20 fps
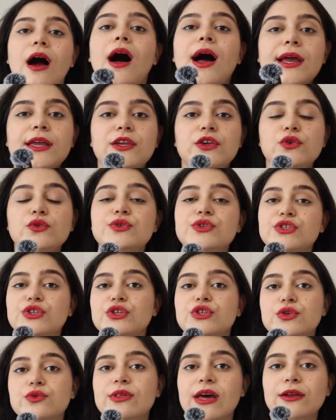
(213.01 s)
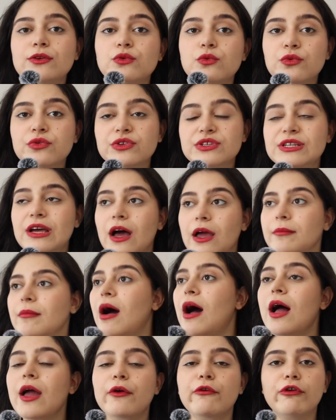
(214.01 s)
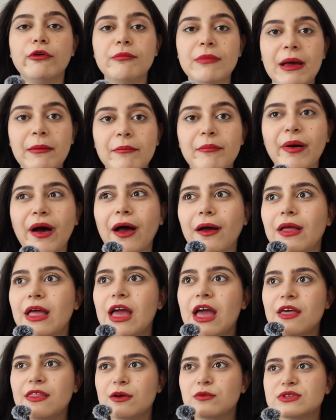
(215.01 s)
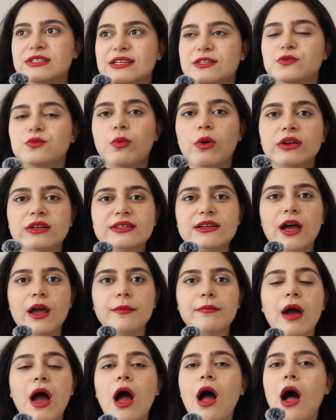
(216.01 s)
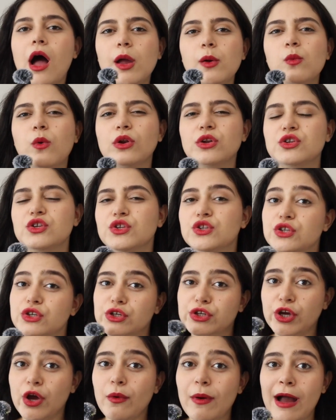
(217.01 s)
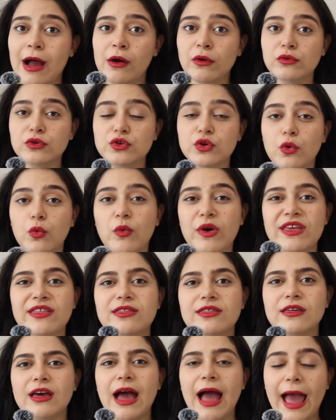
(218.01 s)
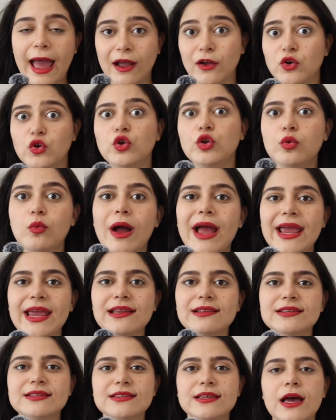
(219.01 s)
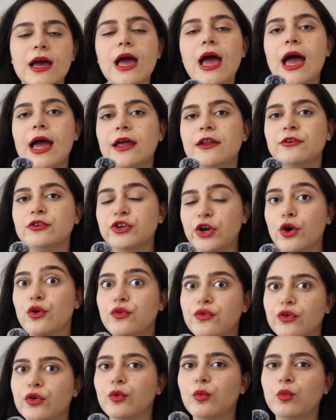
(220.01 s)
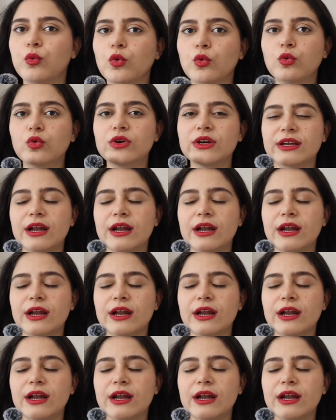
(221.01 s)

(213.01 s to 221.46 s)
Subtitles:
I used to do that all the time. I remember there was this one time I wanted to go out with ankle weights and go for a walk.